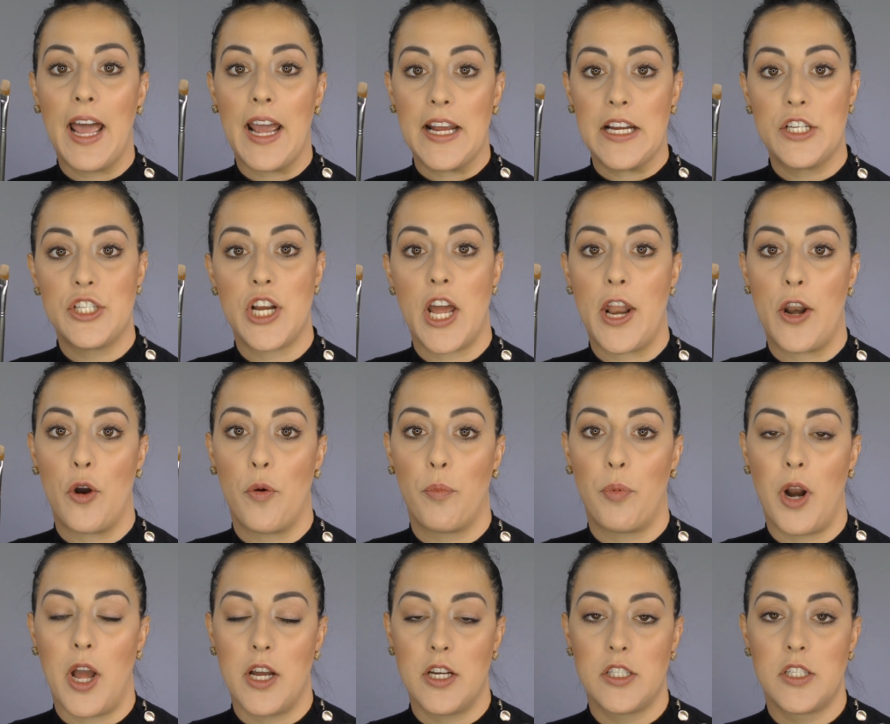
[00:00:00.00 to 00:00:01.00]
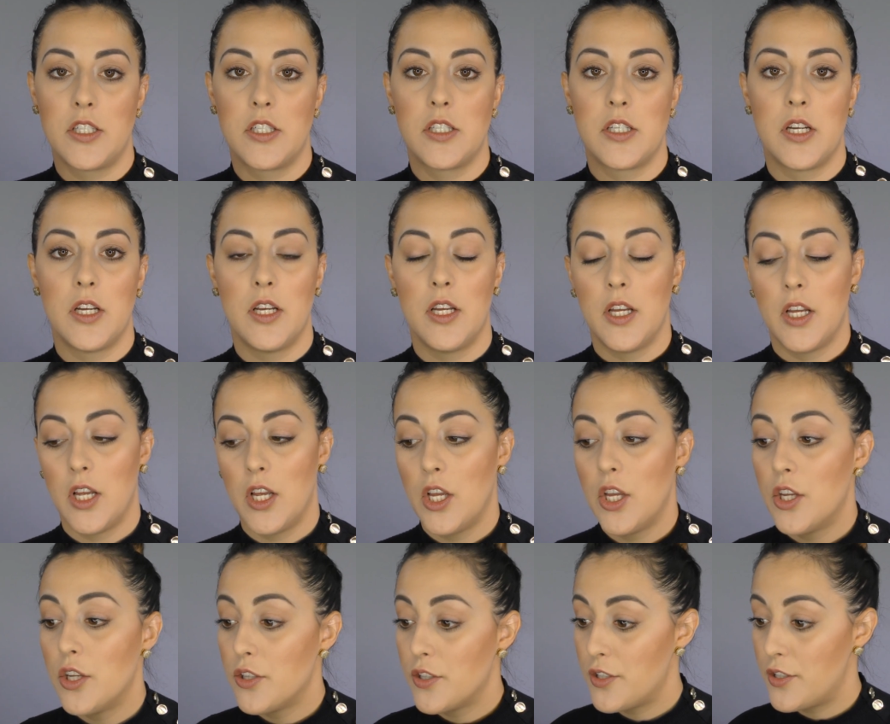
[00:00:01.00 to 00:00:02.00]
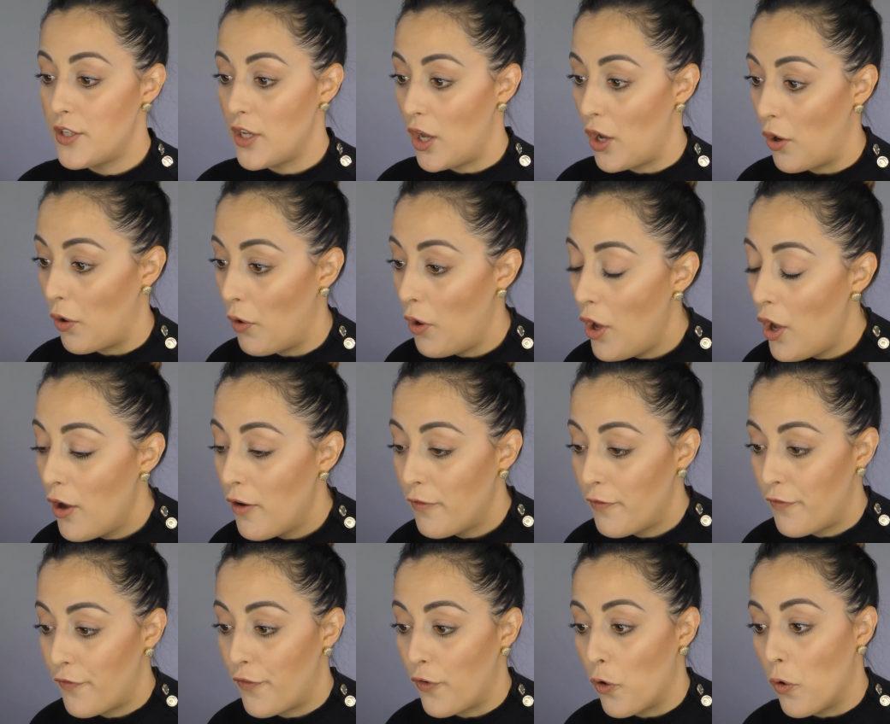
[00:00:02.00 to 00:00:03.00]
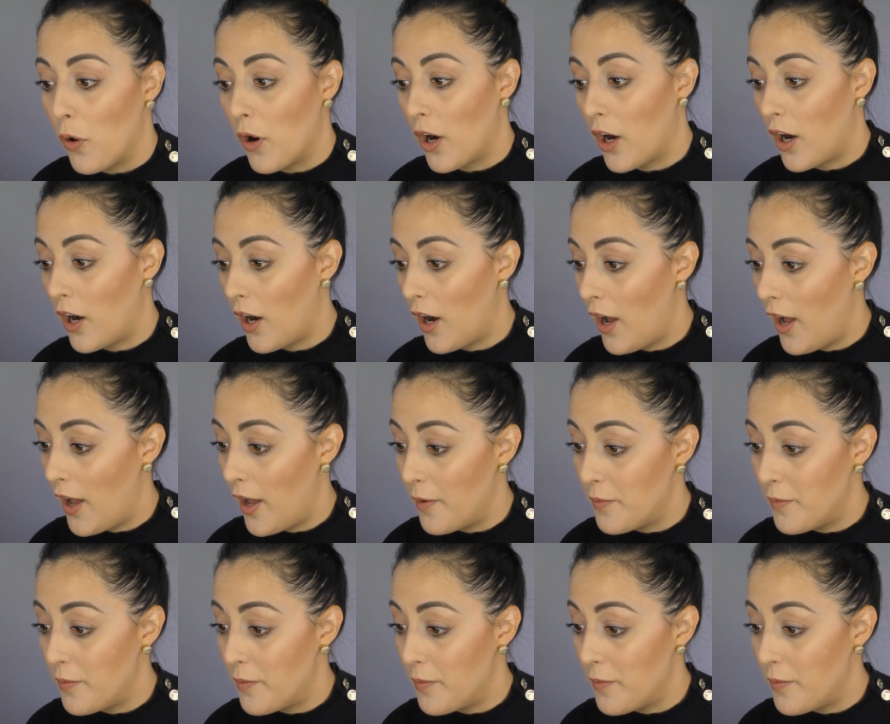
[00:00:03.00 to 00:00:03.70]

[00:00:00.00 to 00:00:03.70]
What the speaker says: eyeshadow brush. So for